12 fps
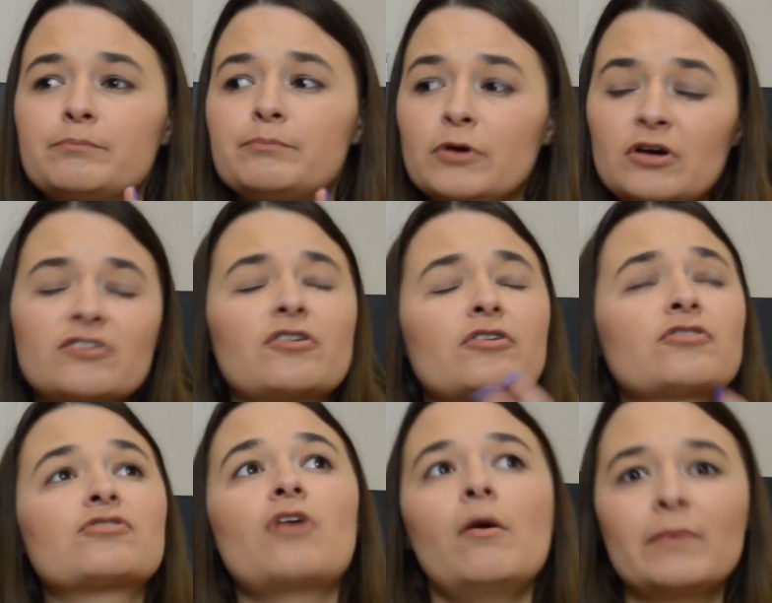books are
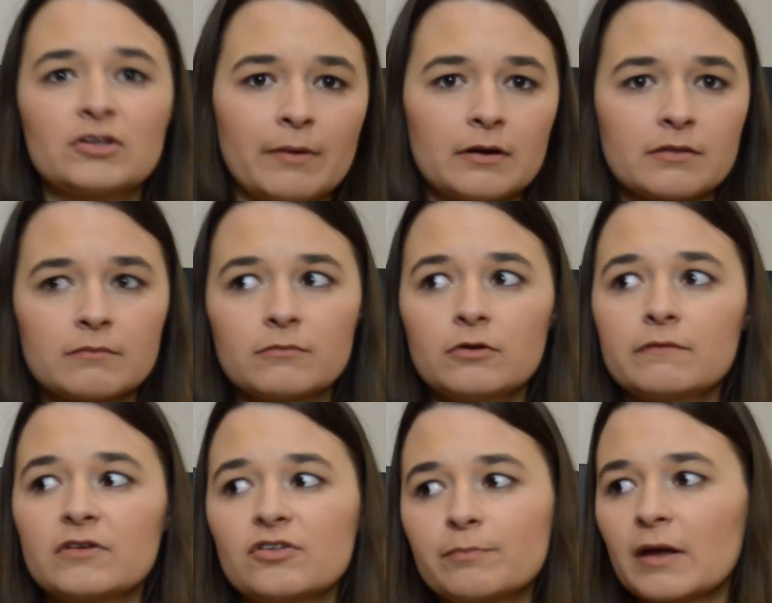so much better than
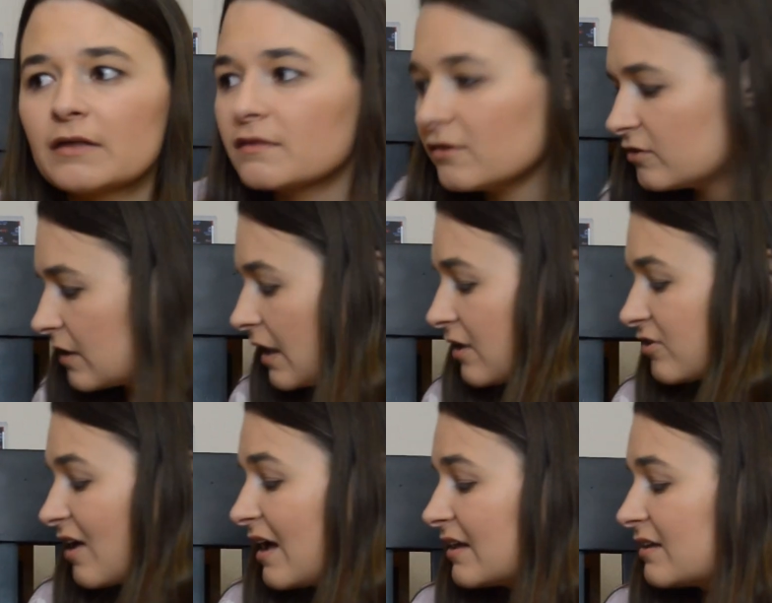movies, but in this
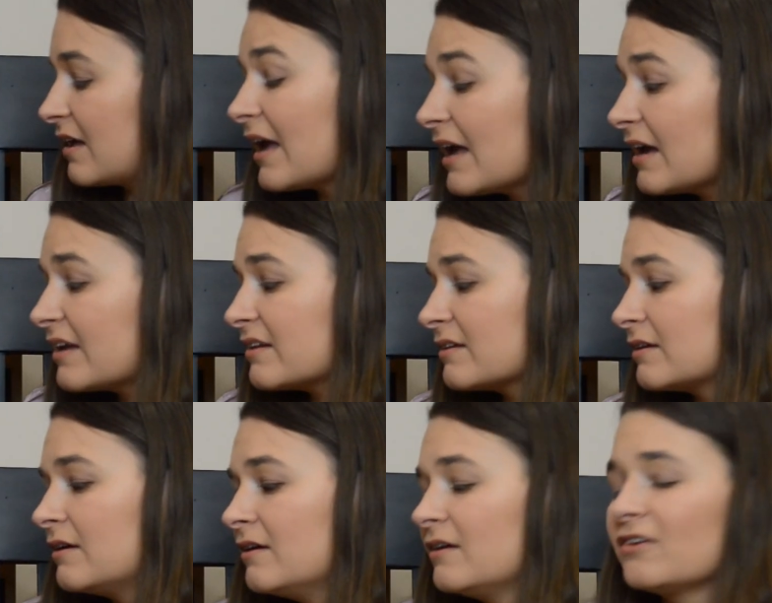case, I can't
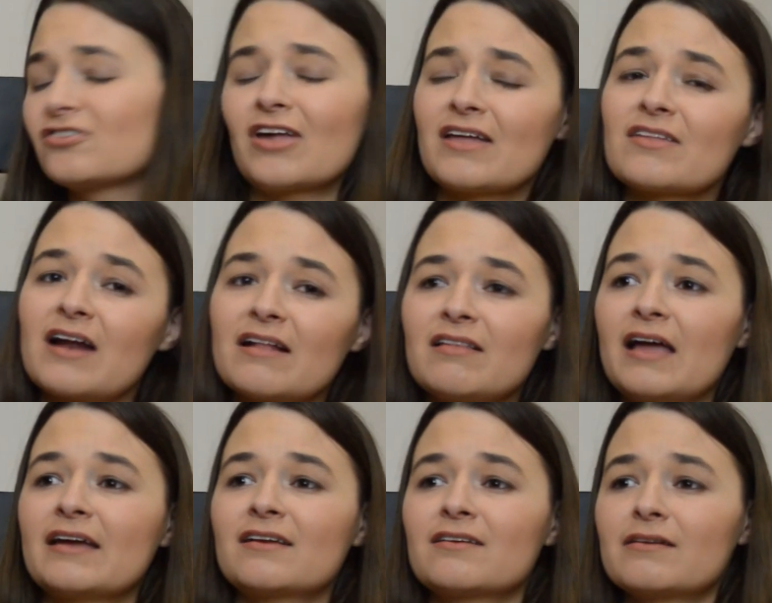say that I
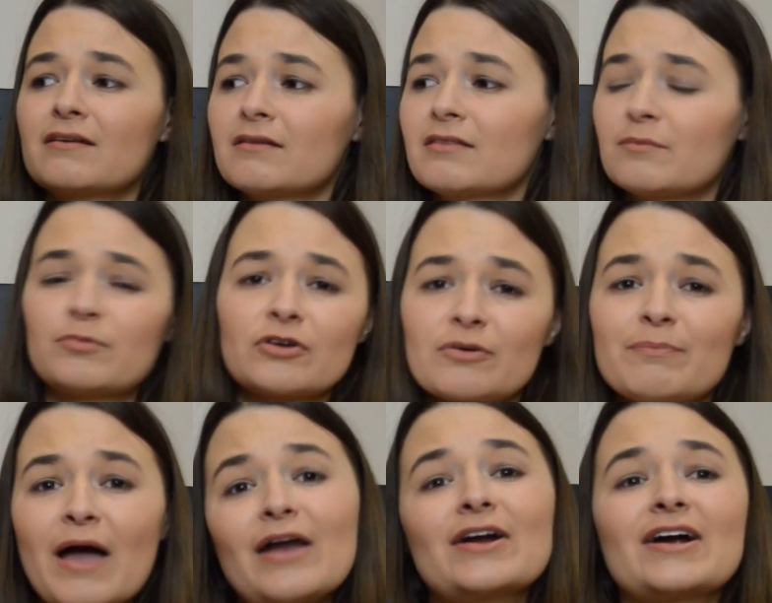like the book
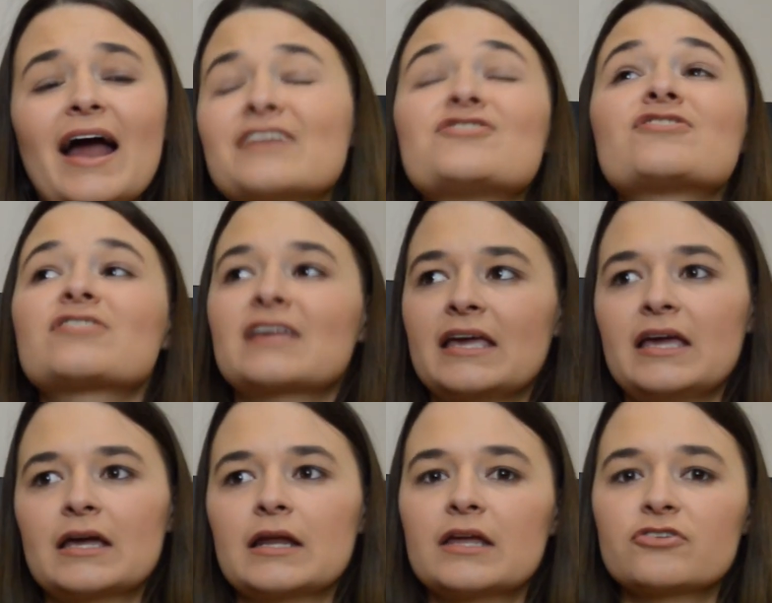better. I just
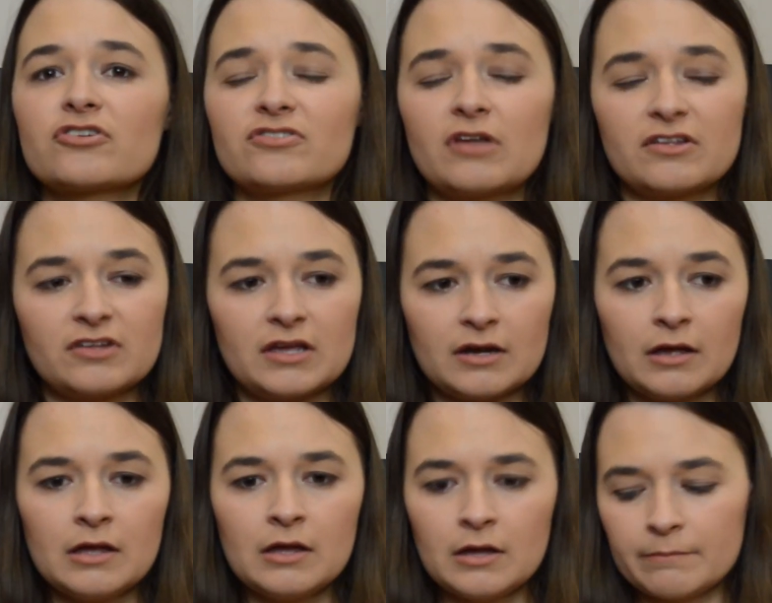can't. It just doesn't
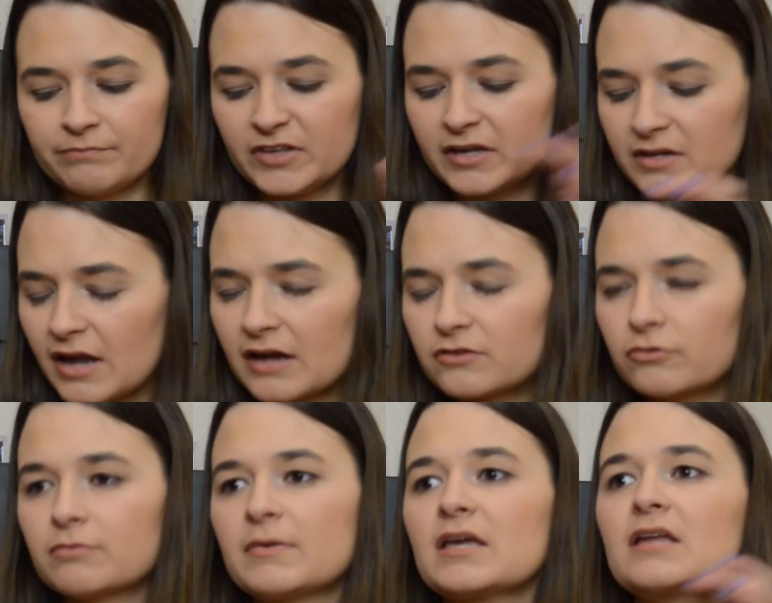connect
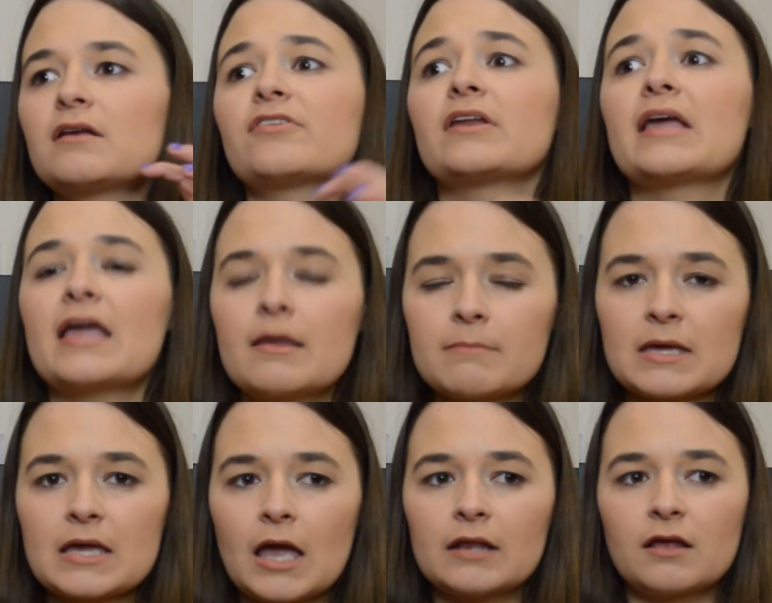with me. It doesn't hit
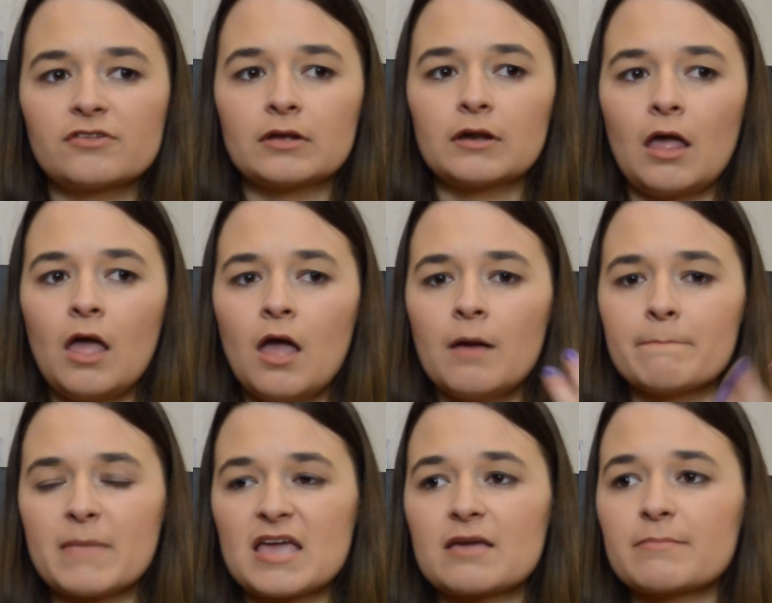me. It doesn't
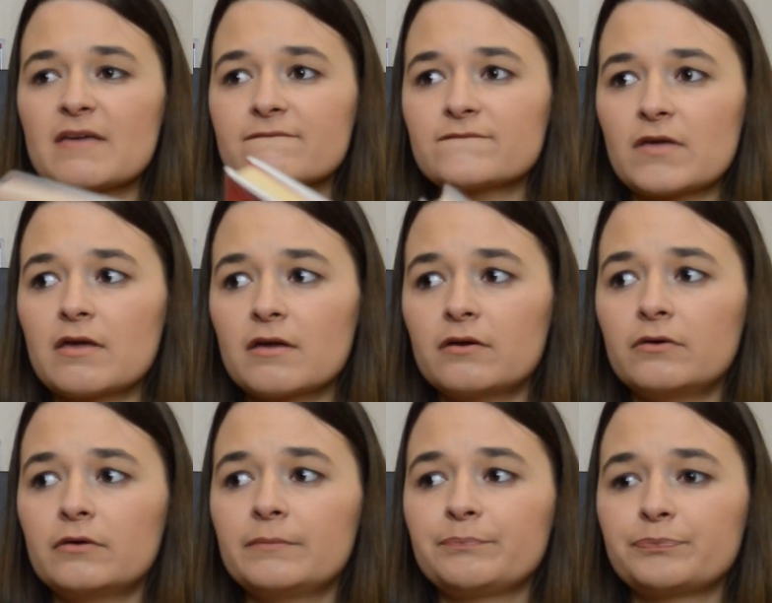make me
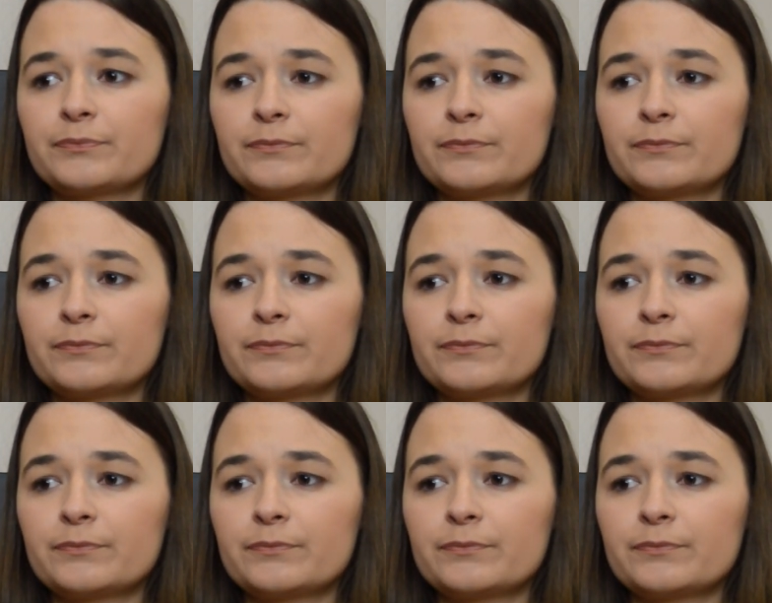feel